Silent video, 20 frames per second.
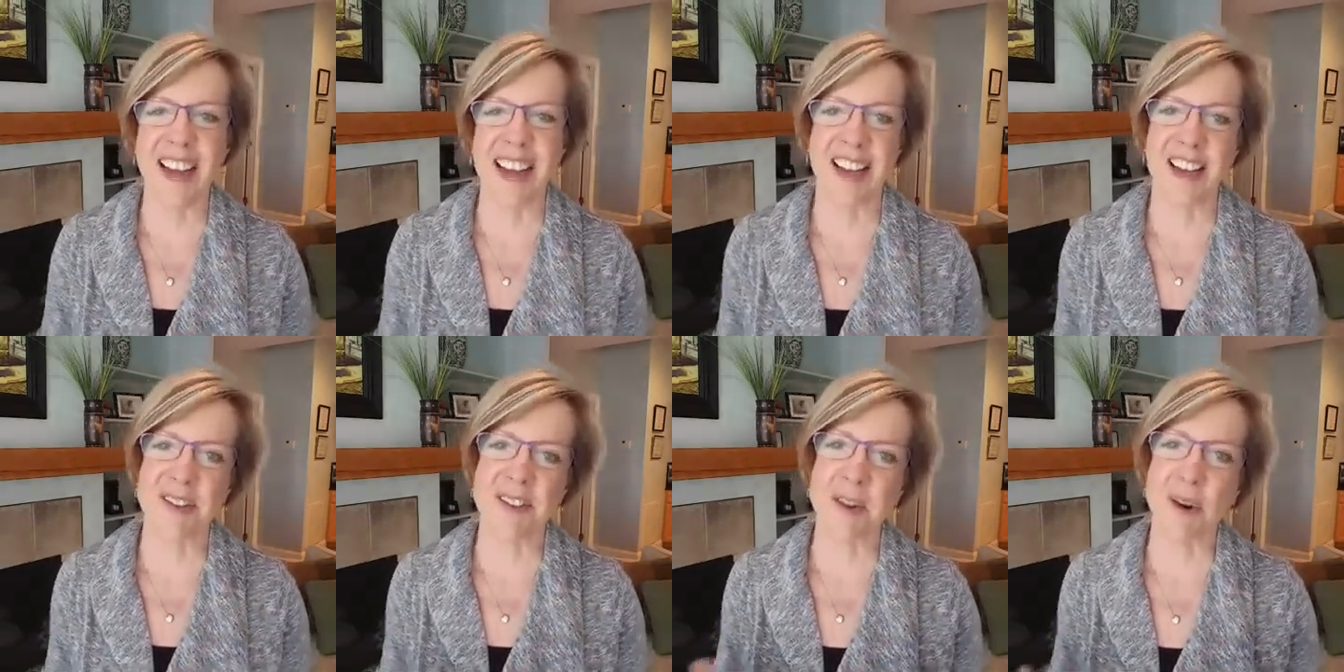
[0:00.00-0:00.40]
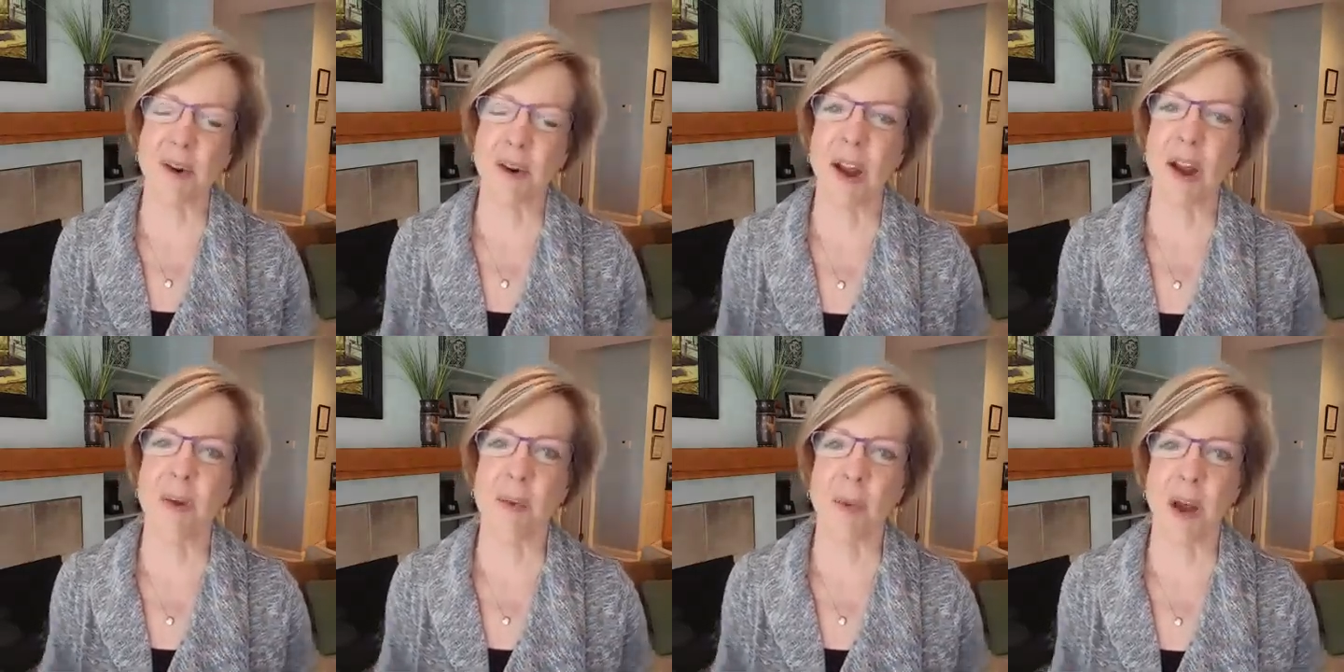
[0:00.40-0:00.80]
And it's a
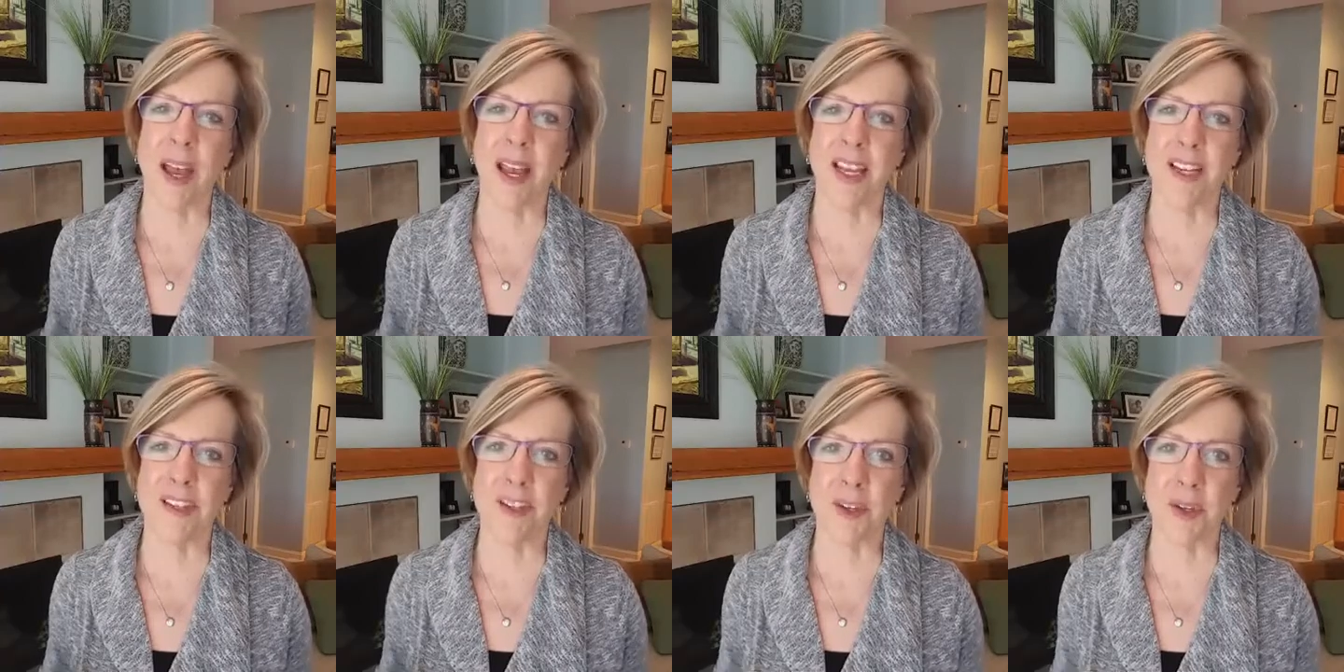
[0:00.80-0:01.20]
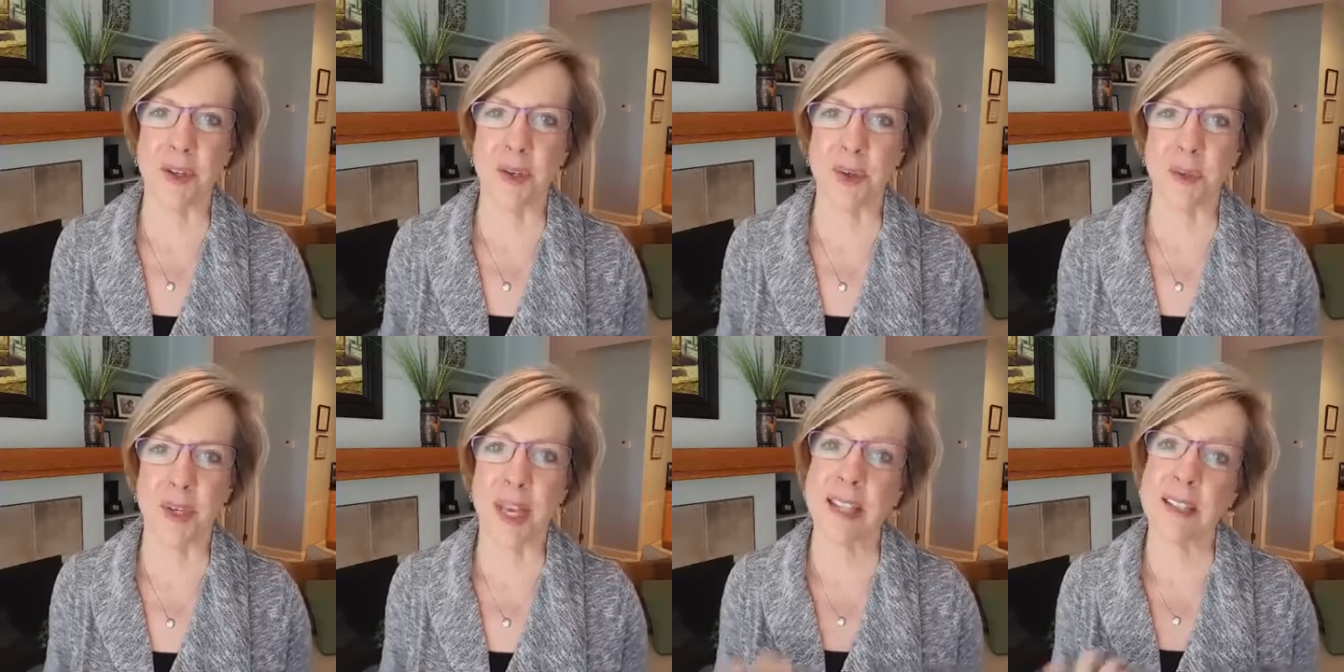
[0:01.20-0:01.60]
great way
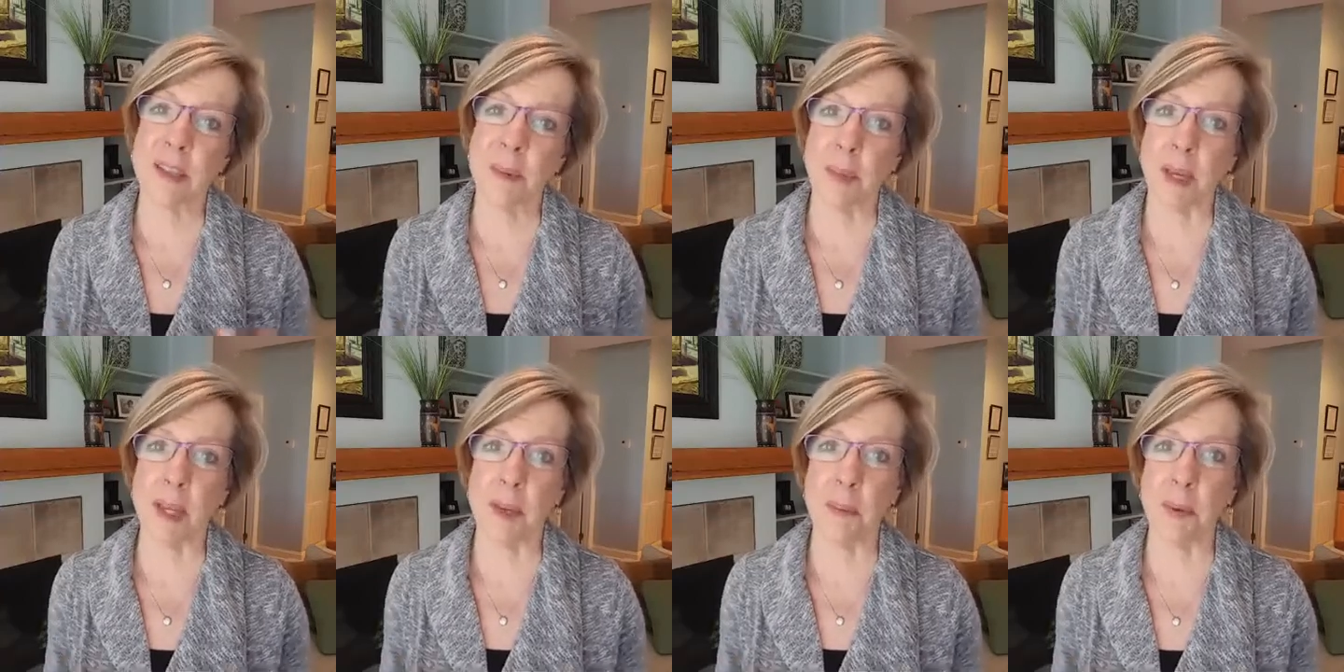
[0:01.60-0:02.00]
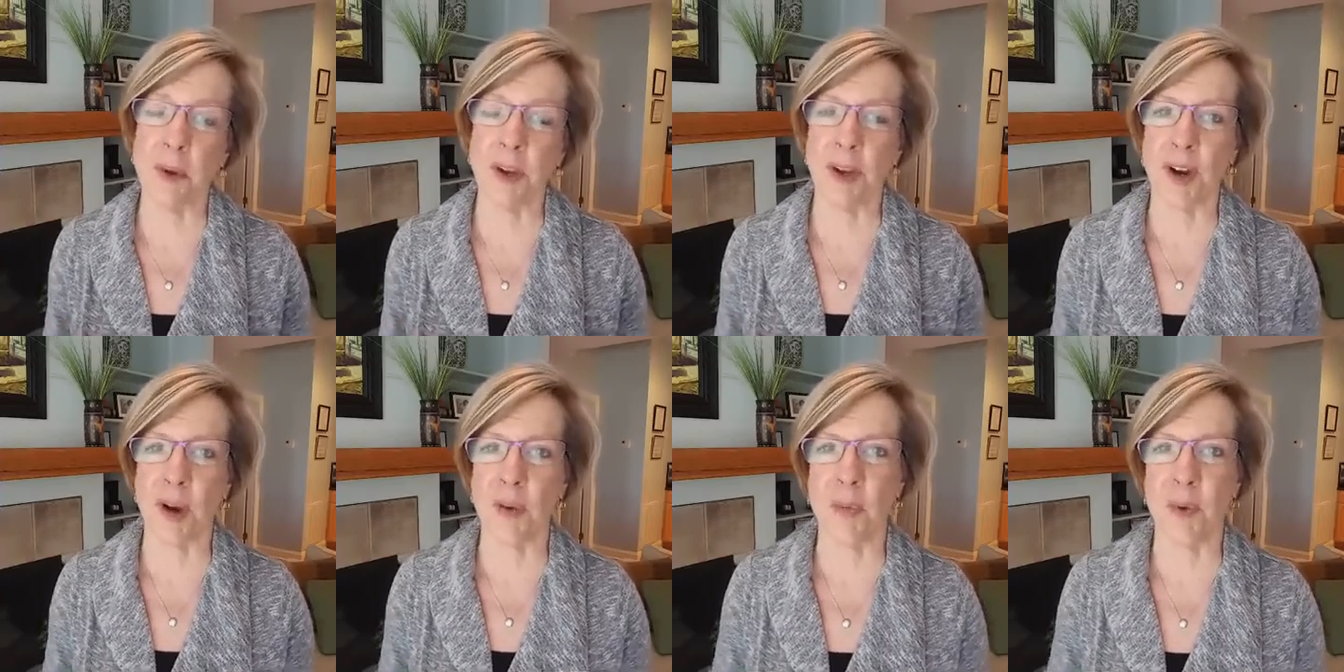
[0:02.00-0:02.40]
to get some
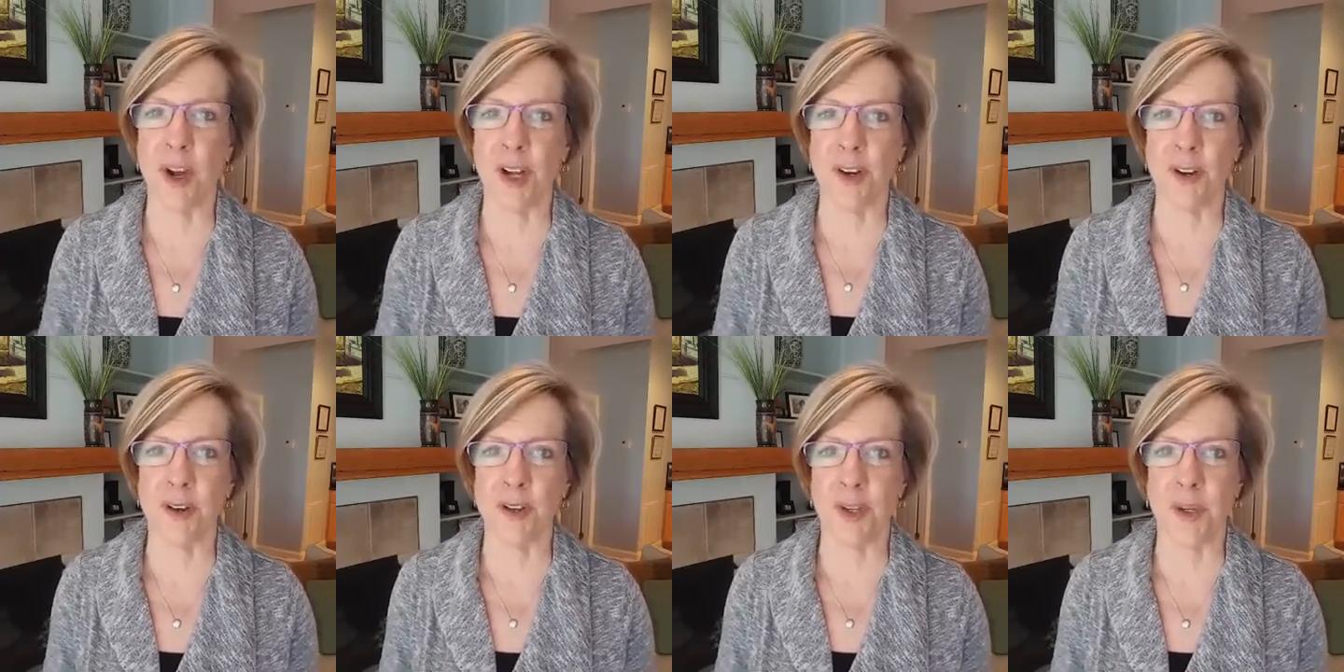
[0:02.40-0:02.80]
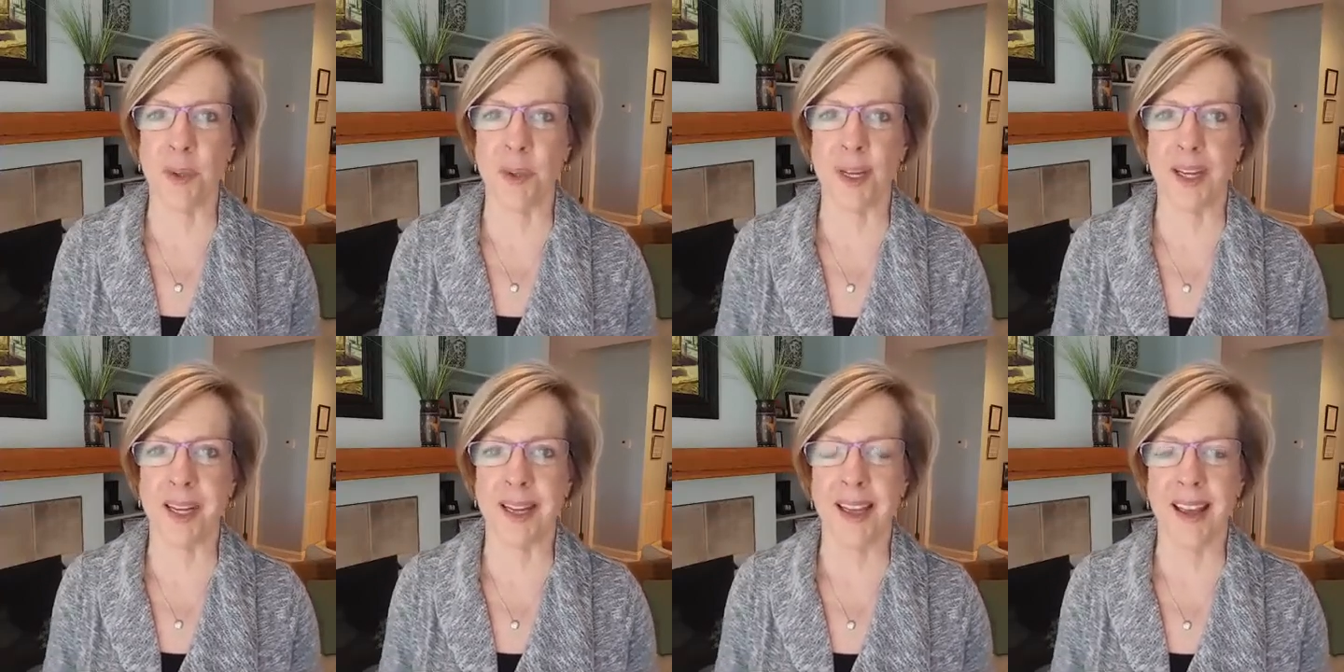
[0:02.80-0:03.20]
input on what you're
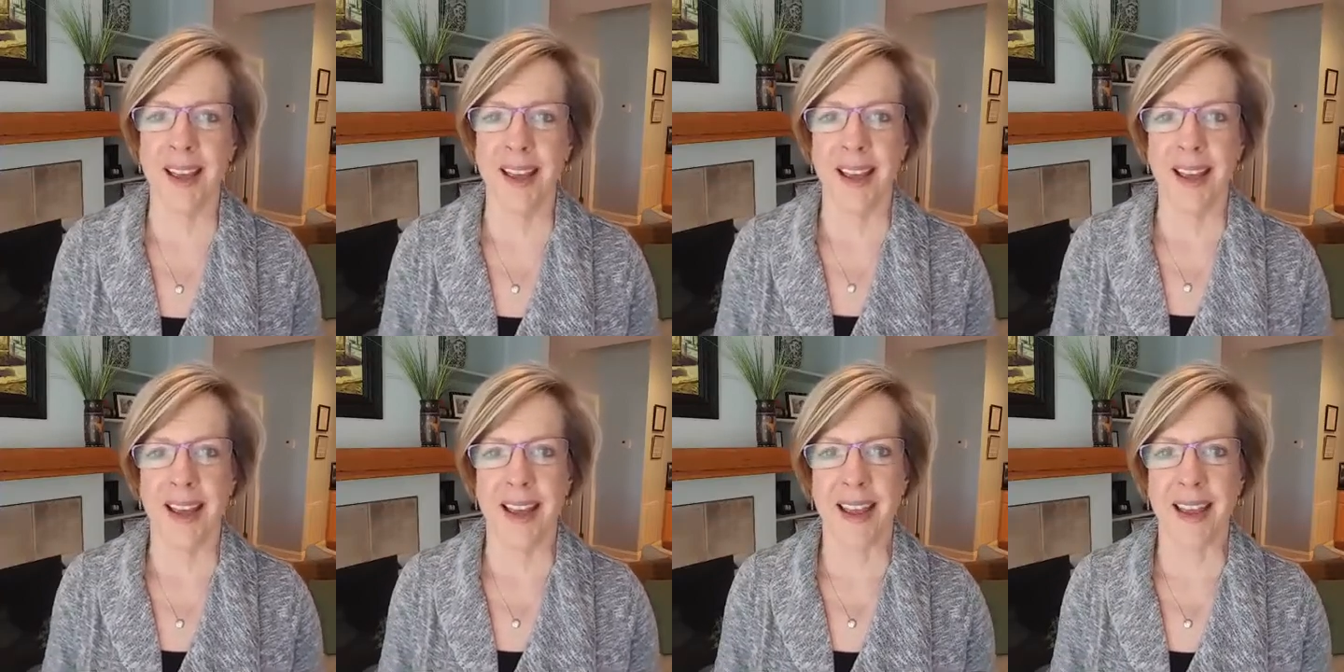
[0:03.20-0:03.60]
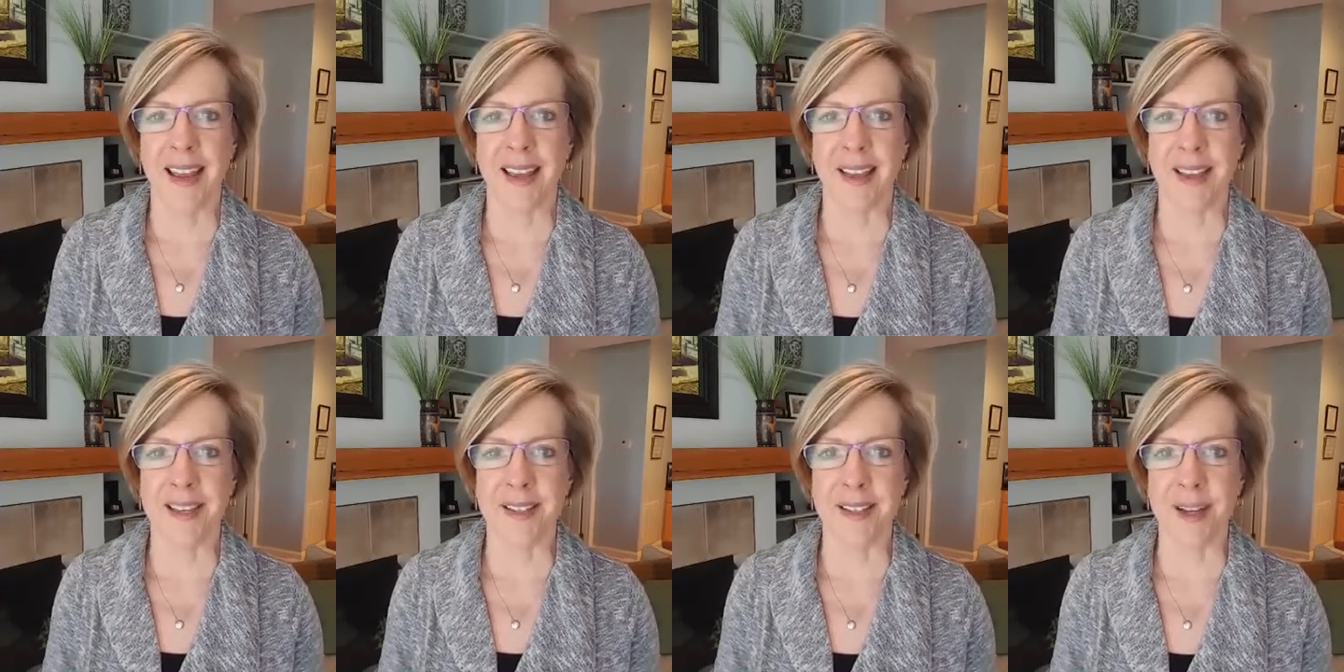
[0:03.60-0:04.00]
doing
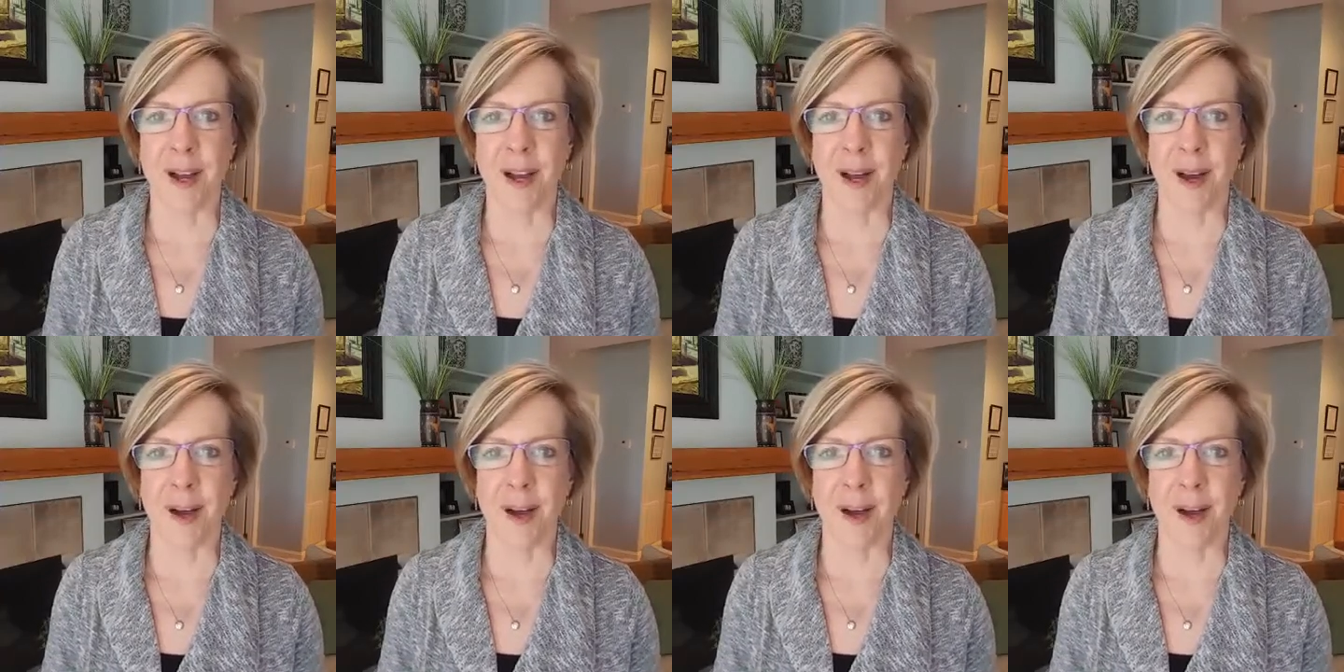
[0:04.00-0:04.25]
and